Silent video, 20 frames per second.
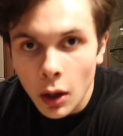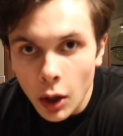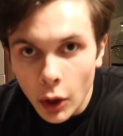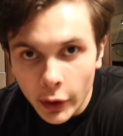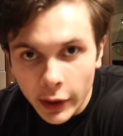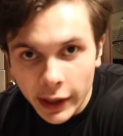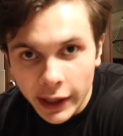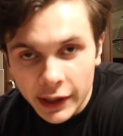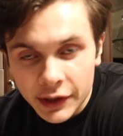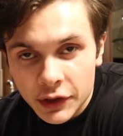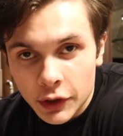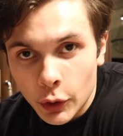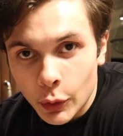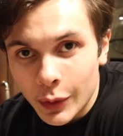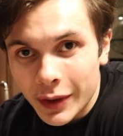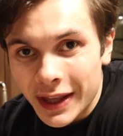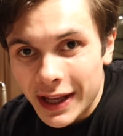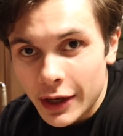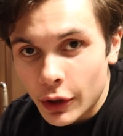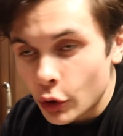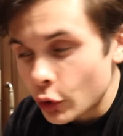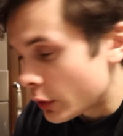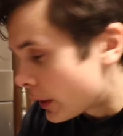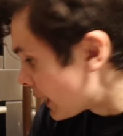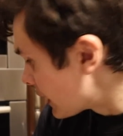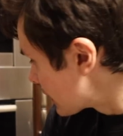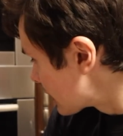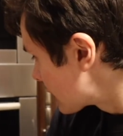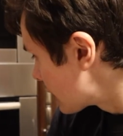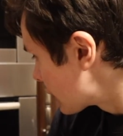Okay guys, so the
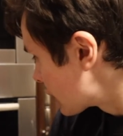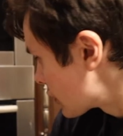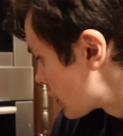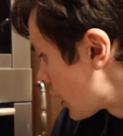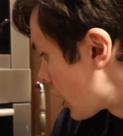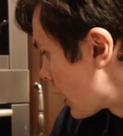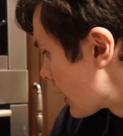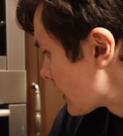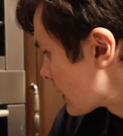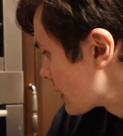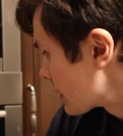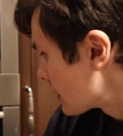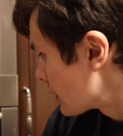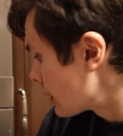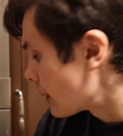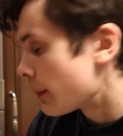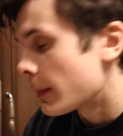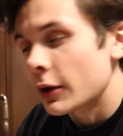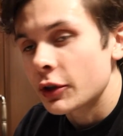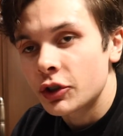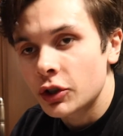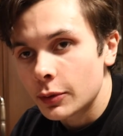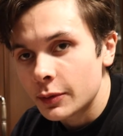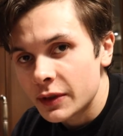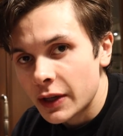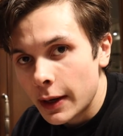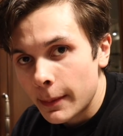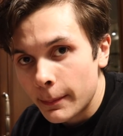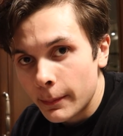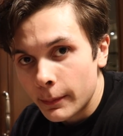crust, sauce,
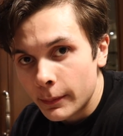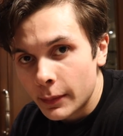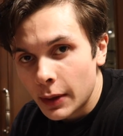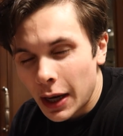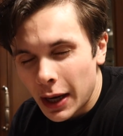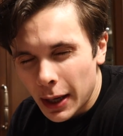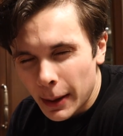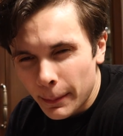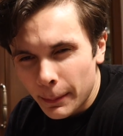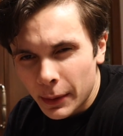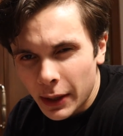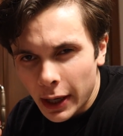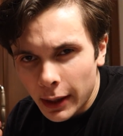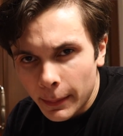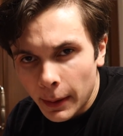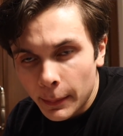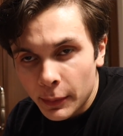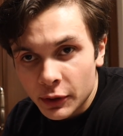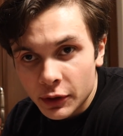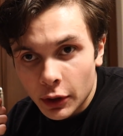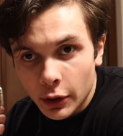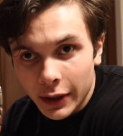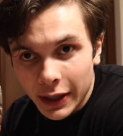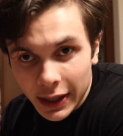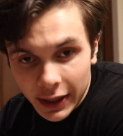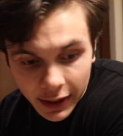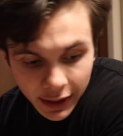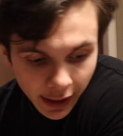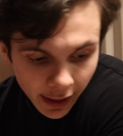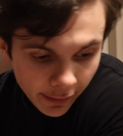mushrooms, and uh, banana peppers are
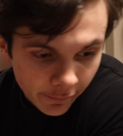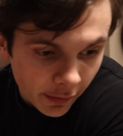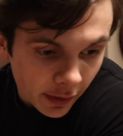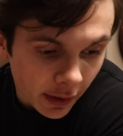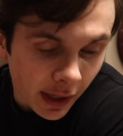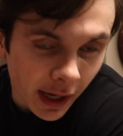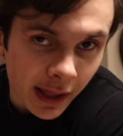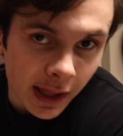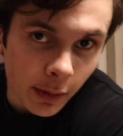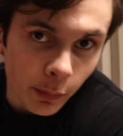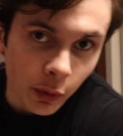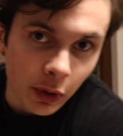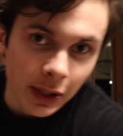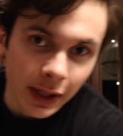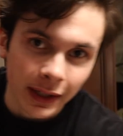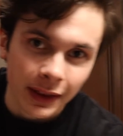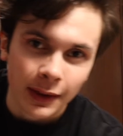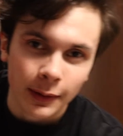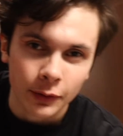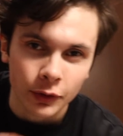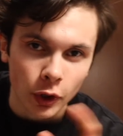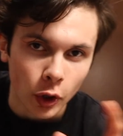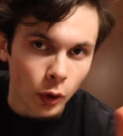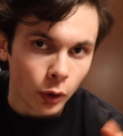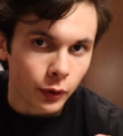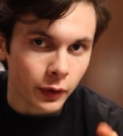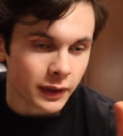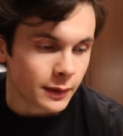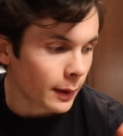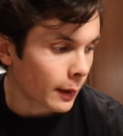in the oven, and then we're like the dough
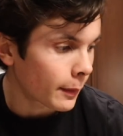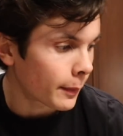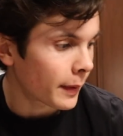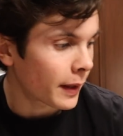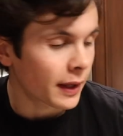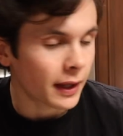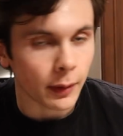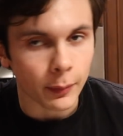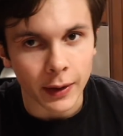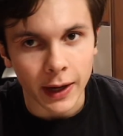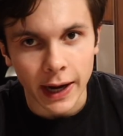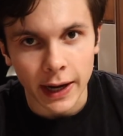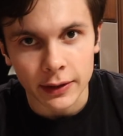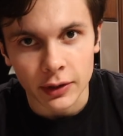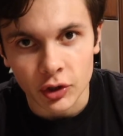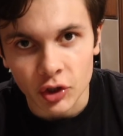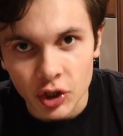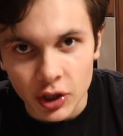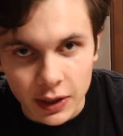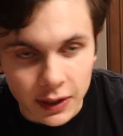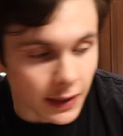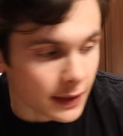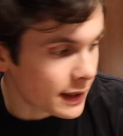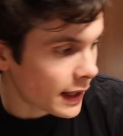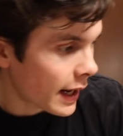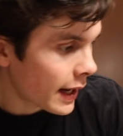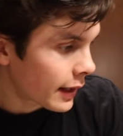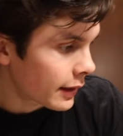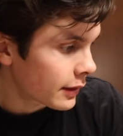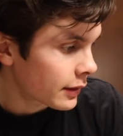crisp up a bit, and then we add the cheese
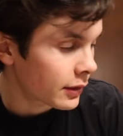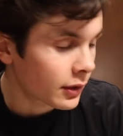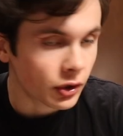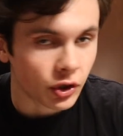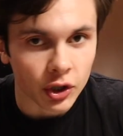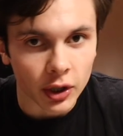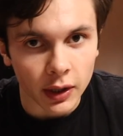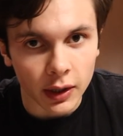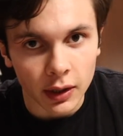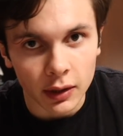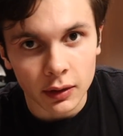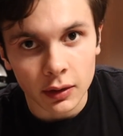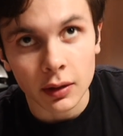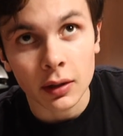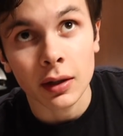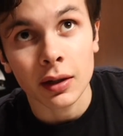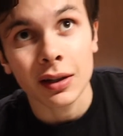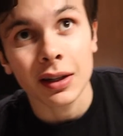and the chicken.